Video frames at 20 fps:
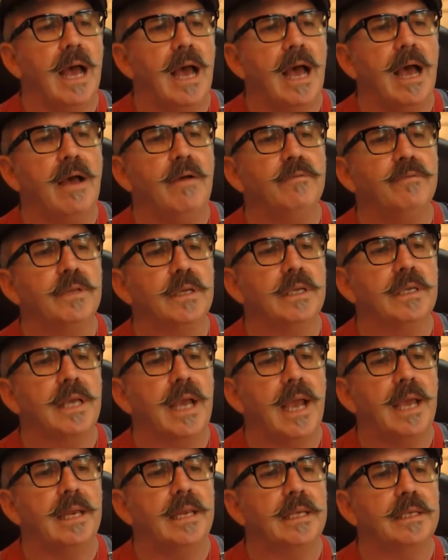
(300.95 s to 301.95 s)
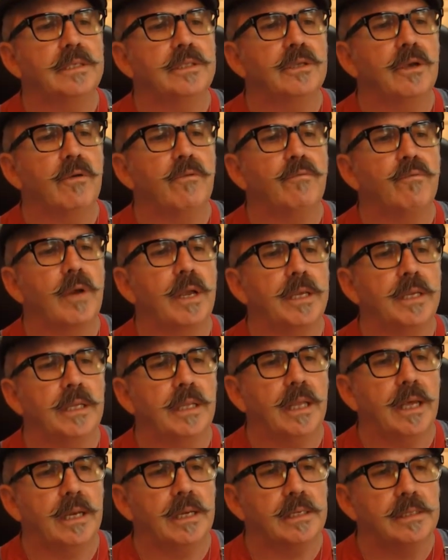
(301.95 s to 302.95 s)
after gaining
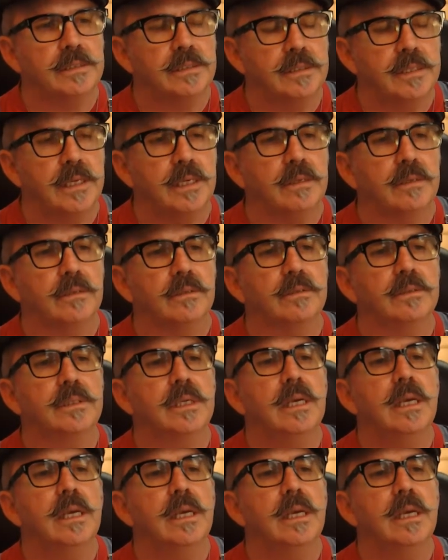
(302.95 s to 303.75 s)
self-regulating skills,